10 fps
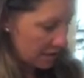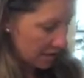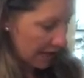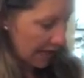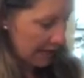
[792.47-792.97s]

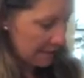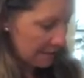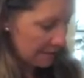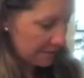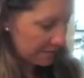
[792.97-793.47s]
Okay.
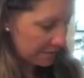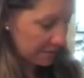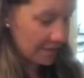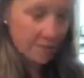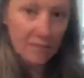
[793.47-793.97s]

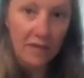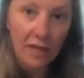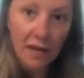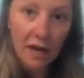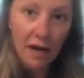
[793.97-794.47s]

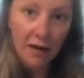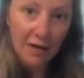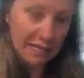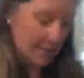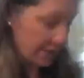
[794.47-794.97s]
All
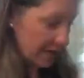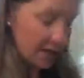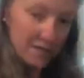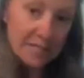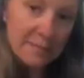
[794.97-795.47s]
right, so
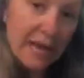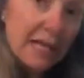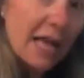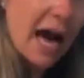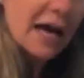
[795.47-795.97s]
here is my
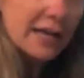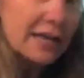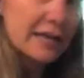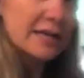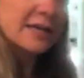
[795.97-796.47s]
clock
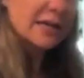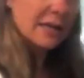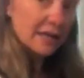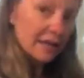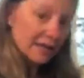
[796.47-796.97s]

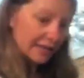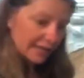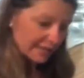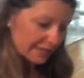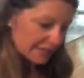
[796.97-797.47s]

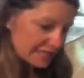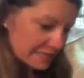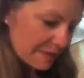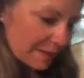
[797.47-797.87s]
and here is my